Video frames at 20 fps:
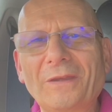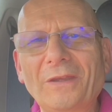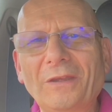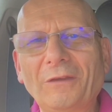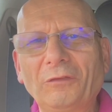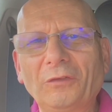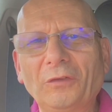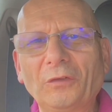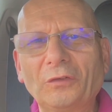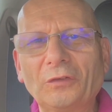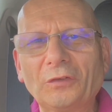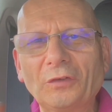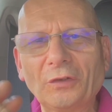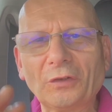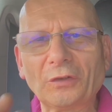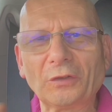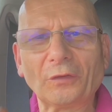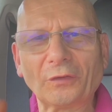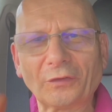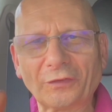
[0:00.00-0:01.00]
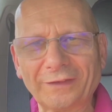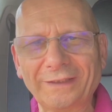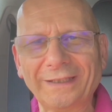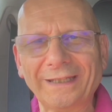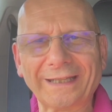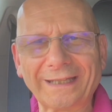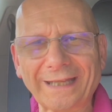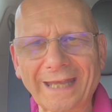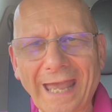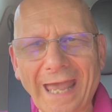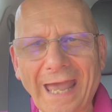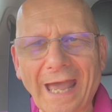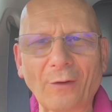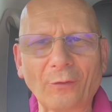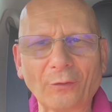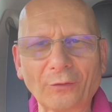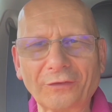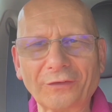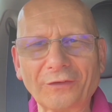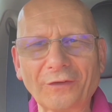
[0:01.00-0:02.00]
If you took your stick
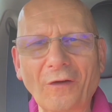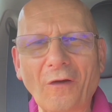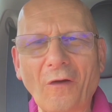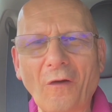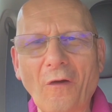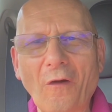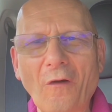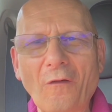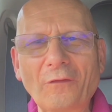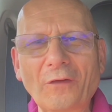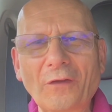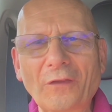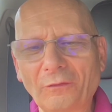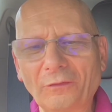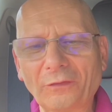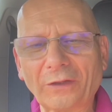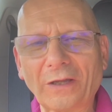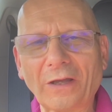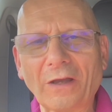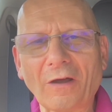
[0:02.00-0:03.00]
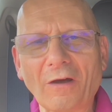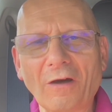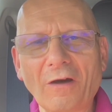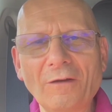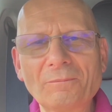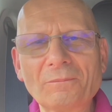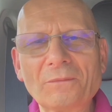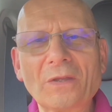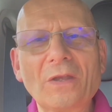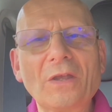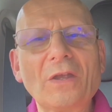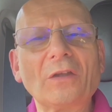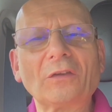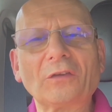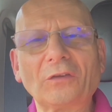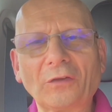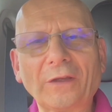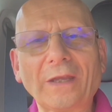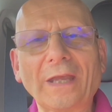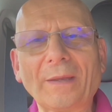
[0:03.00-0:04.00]
out of the car,
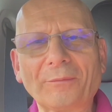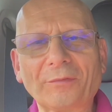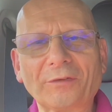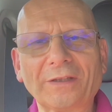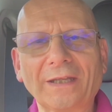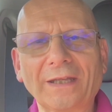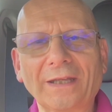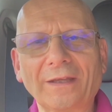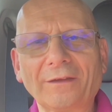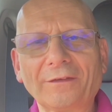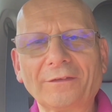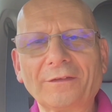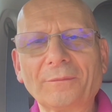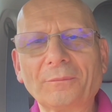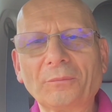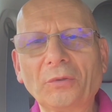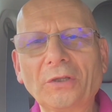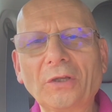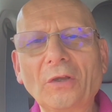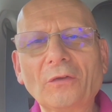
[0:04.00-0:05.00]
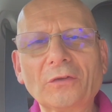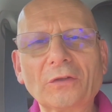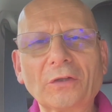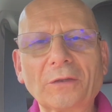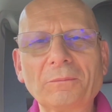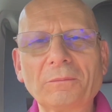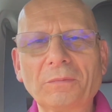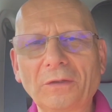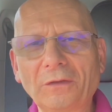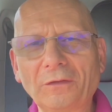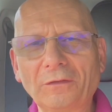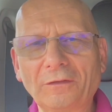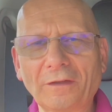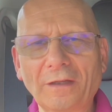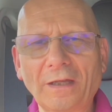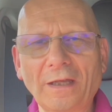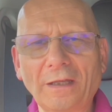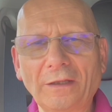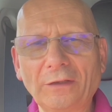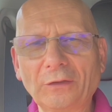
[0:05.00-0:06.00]
took it upstairs, put it on your
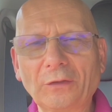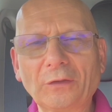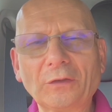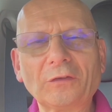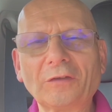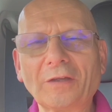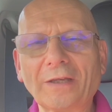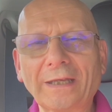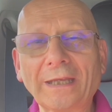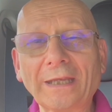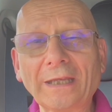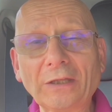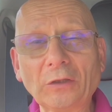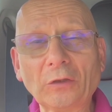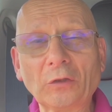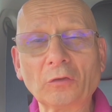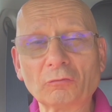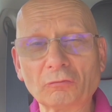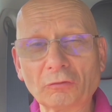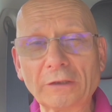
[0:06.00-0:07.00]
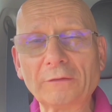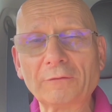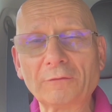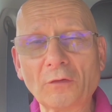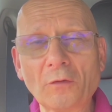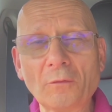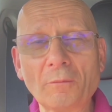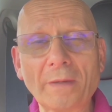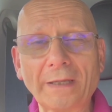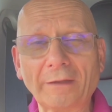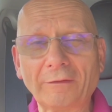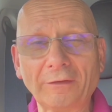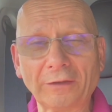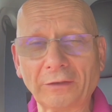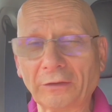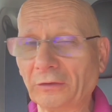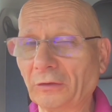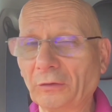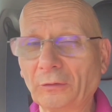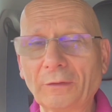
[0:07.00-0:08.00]
computer, you could check it, you could reformat it, you
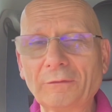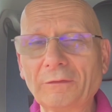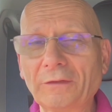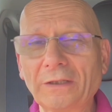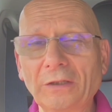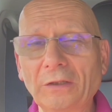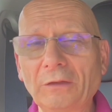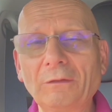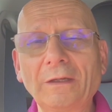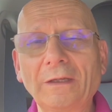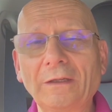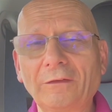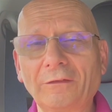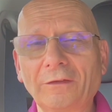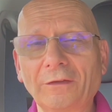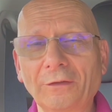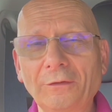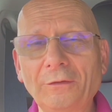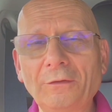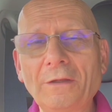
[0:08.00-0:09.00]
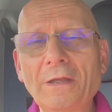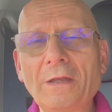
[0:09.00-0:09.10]
could do everything you need to.